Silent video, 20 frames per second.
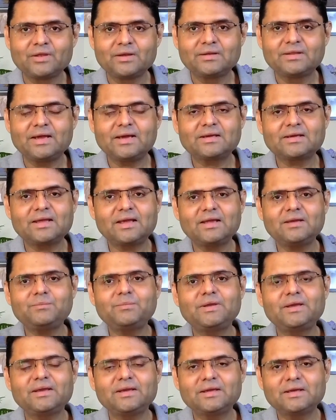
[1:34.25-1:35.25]
that can
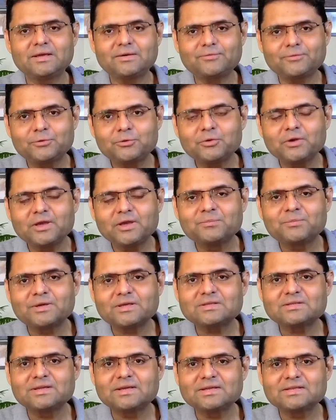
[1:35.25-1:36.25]
be enough to
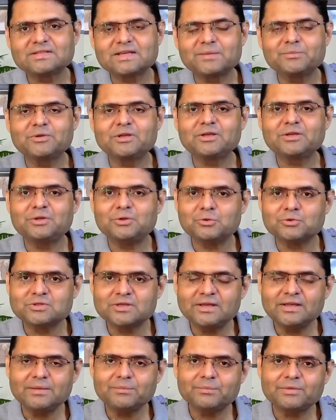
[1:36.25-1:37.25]
impress the examiner
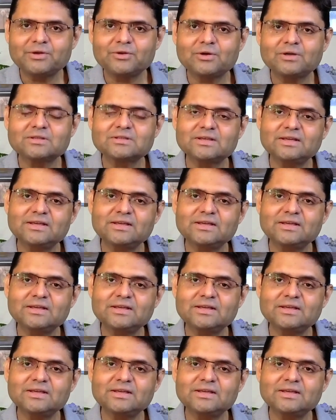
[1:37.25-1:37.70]
hugely because